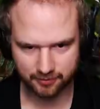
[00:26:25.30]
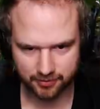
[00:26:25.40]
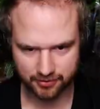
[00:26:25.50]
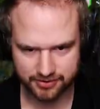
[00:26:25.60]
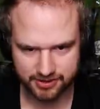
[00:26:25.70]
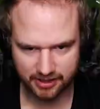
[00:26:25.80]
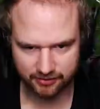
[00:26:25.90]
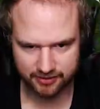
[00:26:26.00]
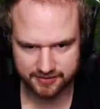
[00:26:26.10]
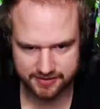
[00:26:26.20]
approach. Now
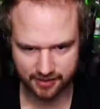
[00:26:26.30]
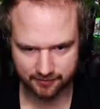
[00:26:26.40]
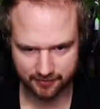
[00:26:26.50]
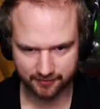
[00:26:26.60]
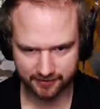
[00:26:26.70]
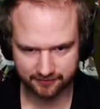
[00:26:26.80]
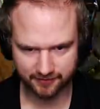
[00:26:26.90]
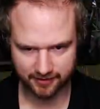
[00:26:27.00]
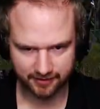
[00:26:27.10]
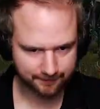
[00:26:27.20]
you can snipe them, that's
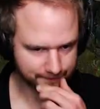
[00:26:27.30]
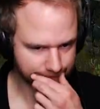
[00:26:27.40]
fine.